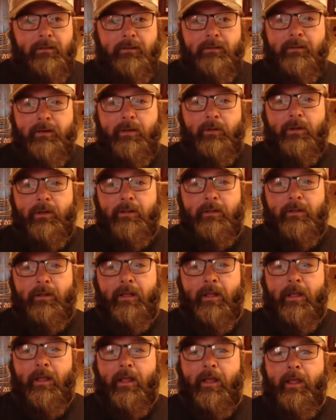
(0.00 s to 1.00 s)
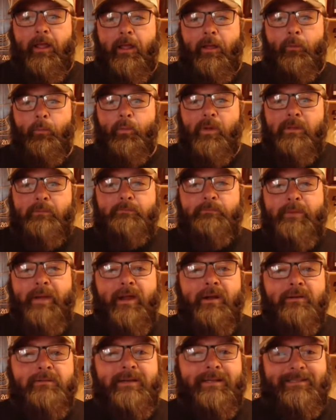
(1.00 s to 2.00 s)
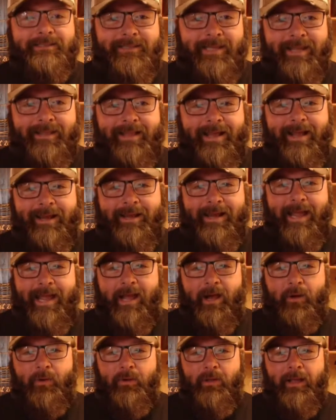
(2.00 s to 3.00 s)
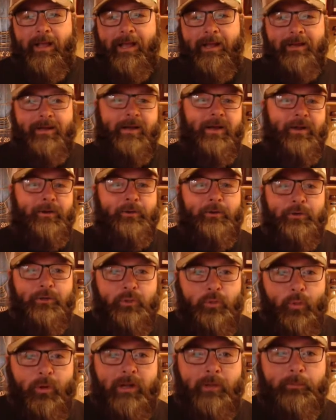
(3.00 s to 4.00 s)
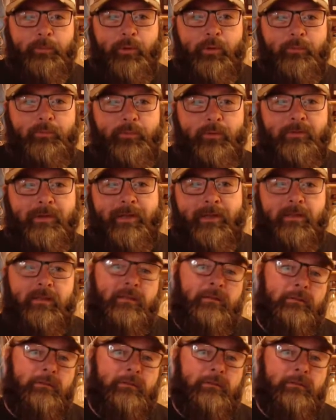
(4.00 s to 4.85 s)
You know what? We barely say that now at 120 proof. We're like,